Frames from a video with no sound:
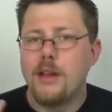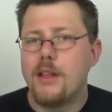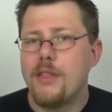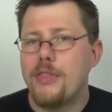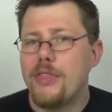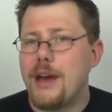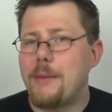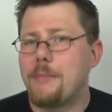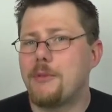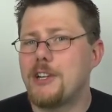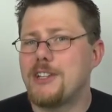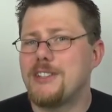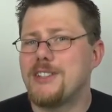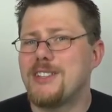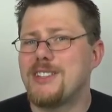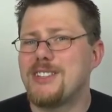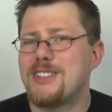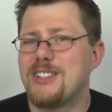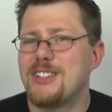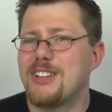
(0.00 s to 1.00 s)
that brings
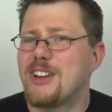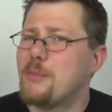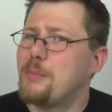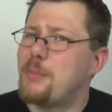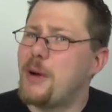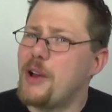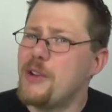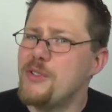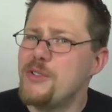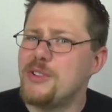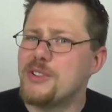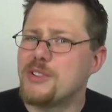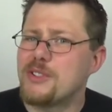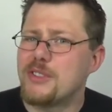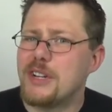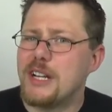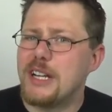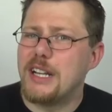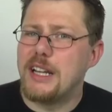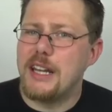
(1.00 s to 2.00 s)
us to components
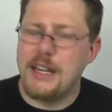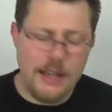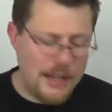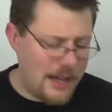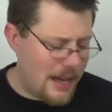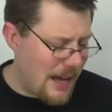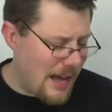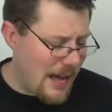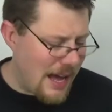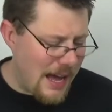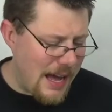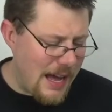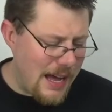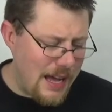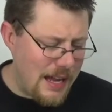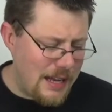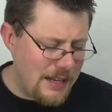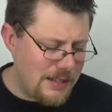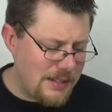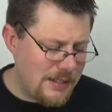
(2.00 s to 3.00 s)
really,
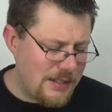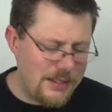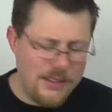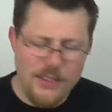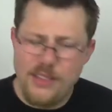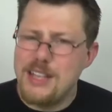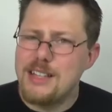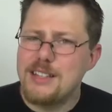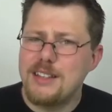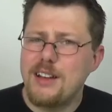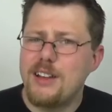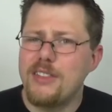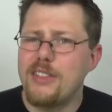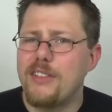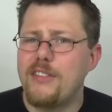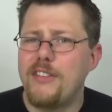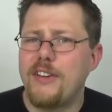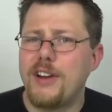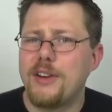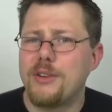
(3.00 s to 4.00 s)
and these aren't the
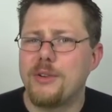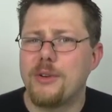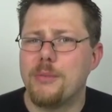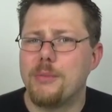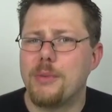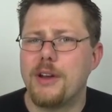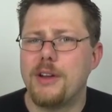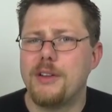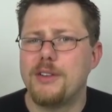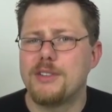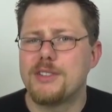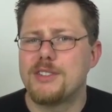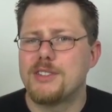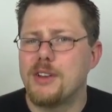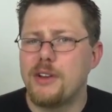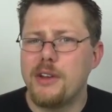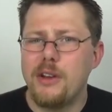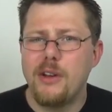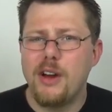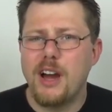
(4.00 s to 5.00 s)
final components, so
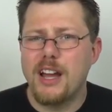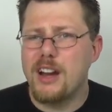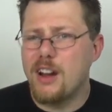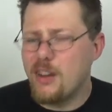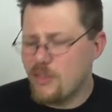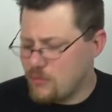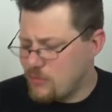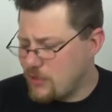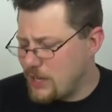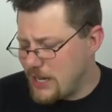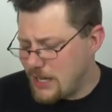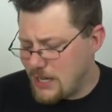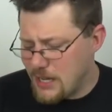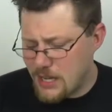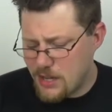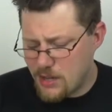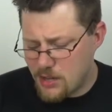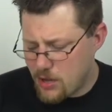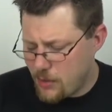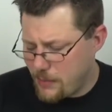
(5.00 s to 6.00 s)
I can't
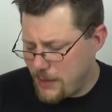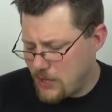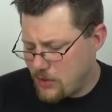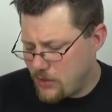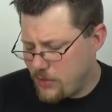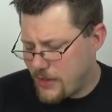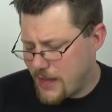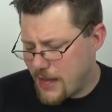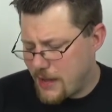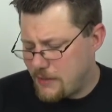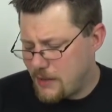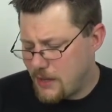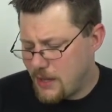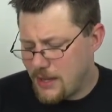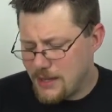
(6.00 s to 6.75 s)
really comment on that.